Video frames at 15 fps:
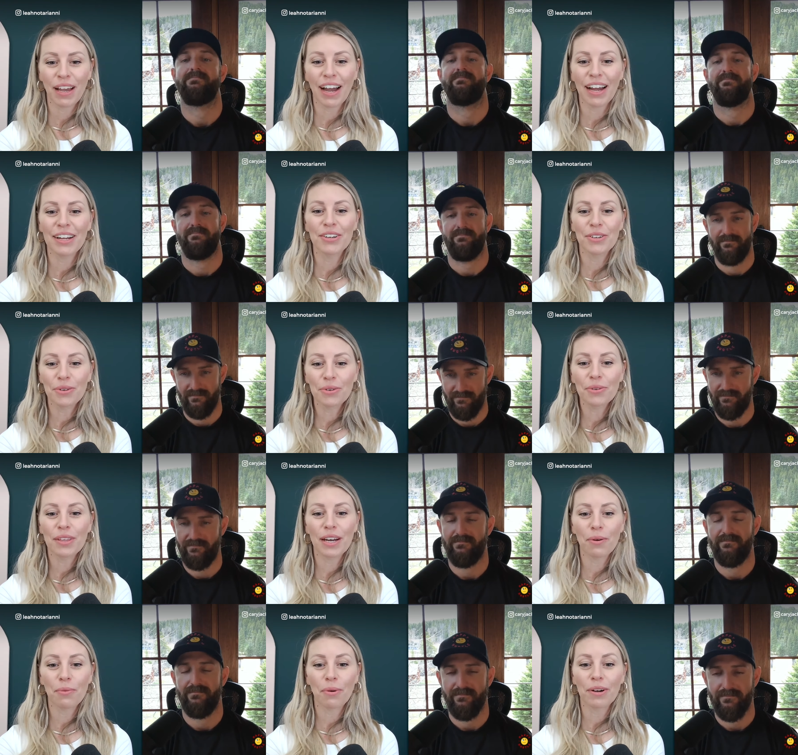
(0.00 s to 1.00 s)
Speaker 1: I knew
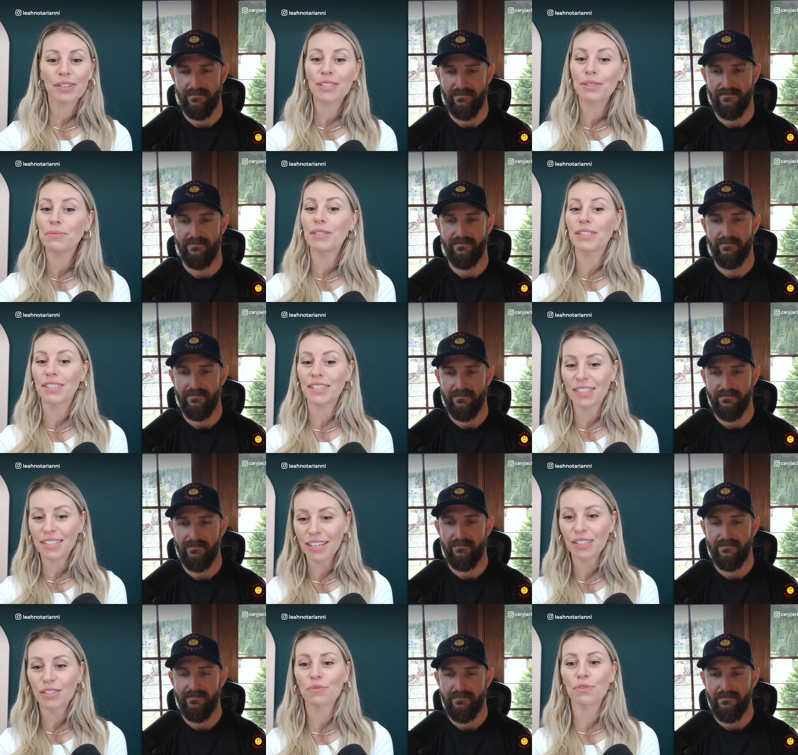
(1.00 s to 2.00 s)
that I wanted to be
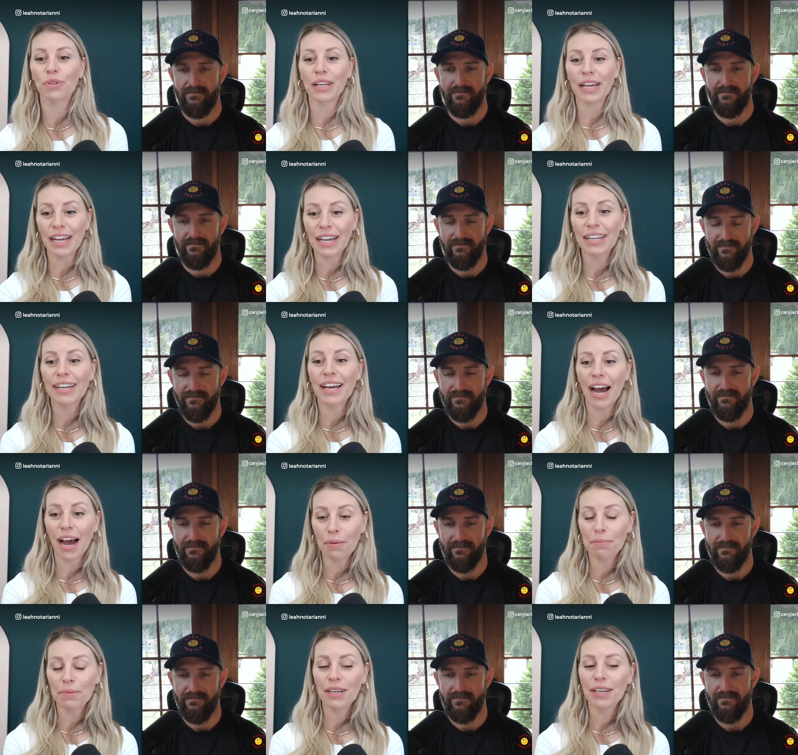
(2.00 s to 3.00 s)
successful and
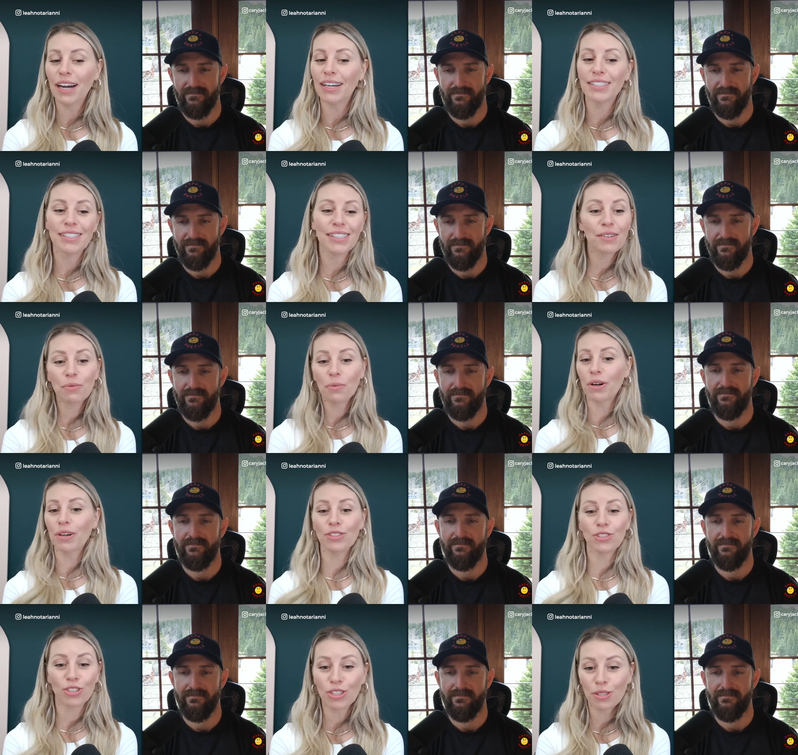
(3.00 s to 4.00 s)
happy. I didn't want
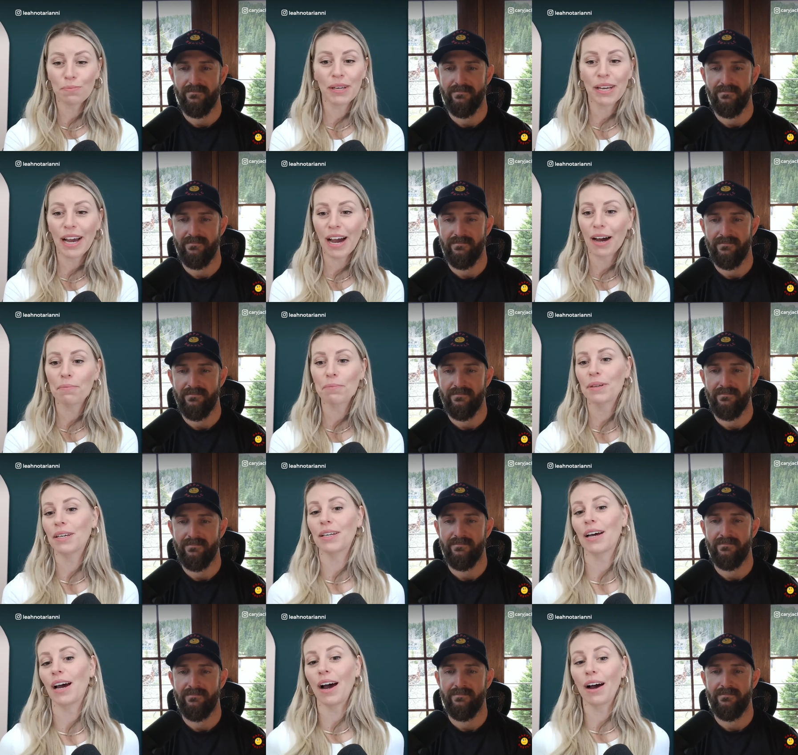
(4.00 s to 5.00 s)
to just be happy
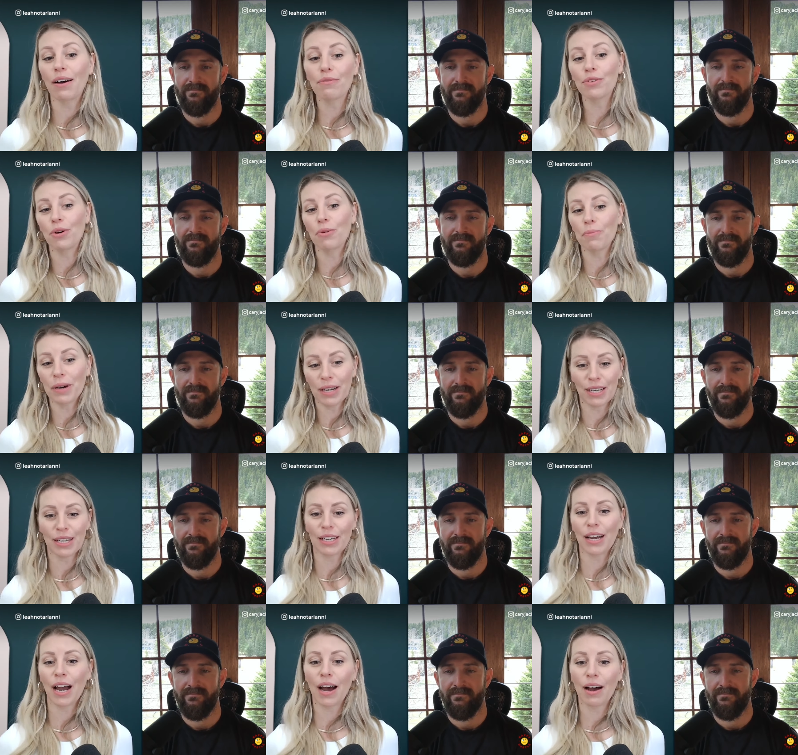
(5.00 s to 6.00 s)
and have no money
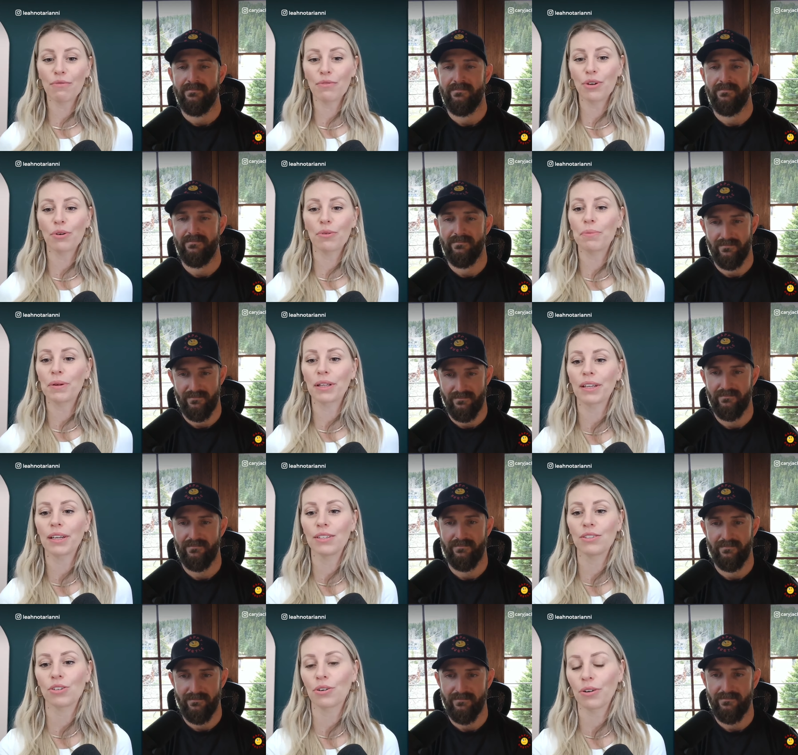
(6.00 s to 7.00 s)
and have no
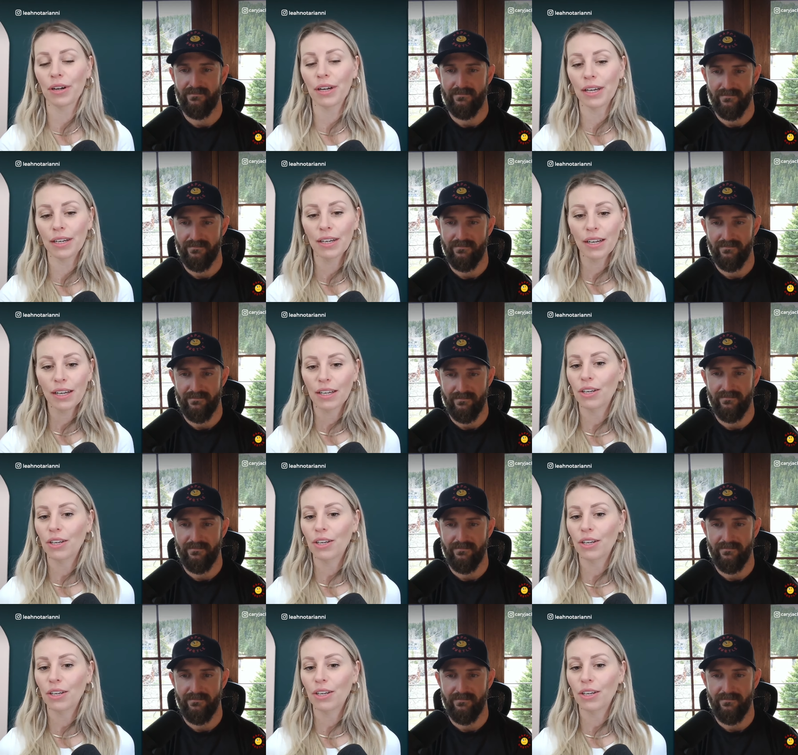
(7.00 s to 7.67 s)
ability to create,